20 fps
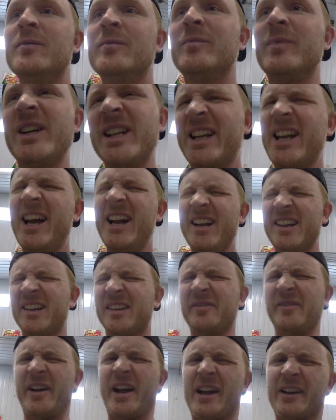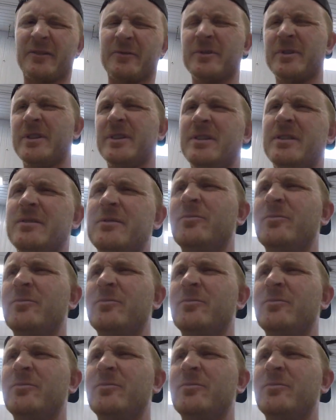But it kind of is factory.